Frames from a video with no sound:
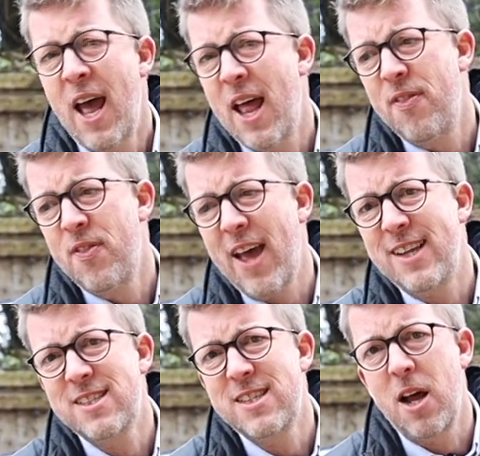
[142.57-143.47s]
and
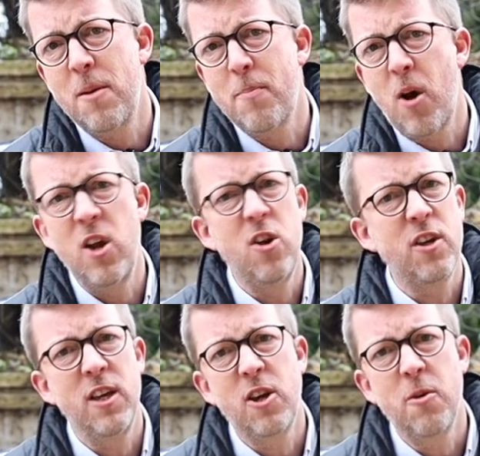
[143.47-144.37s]
that's done by
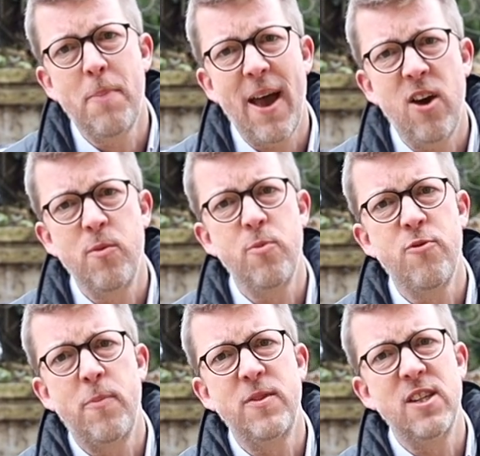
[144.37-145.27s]
looking at comparable
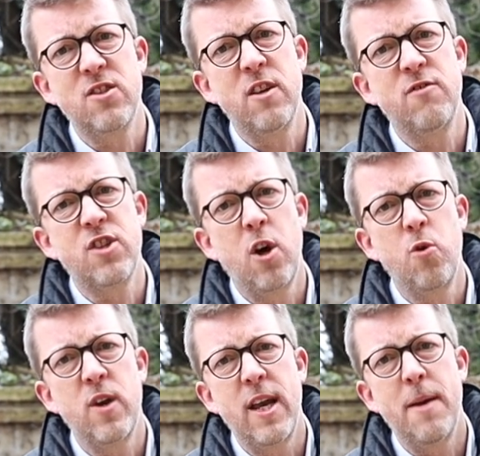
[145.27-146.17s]
properties that have
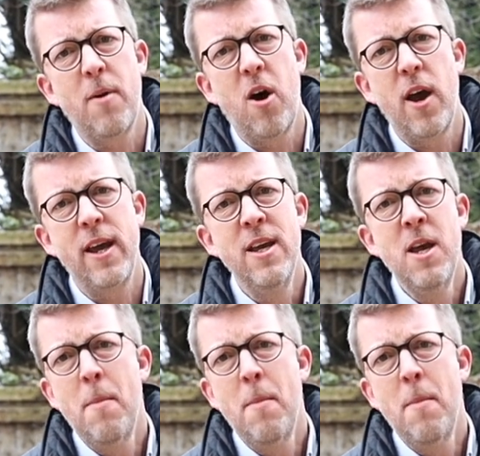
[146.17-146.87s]
sold nearby.